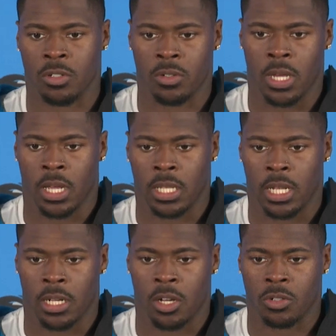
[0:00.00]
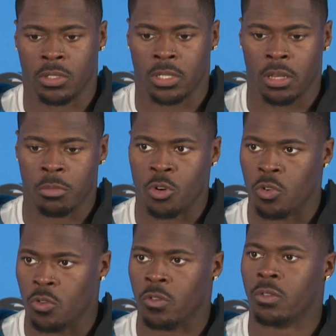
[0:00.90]
you got a lot of coaches that
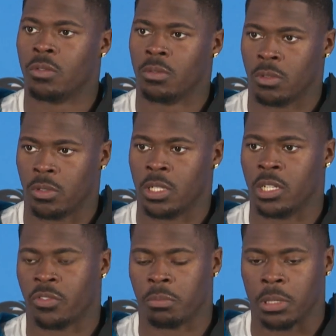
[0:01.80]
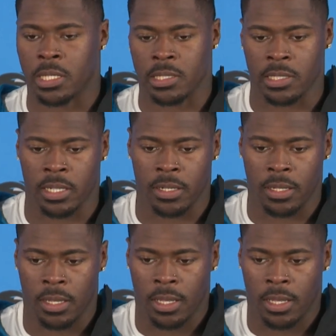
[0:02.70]
move to different places, and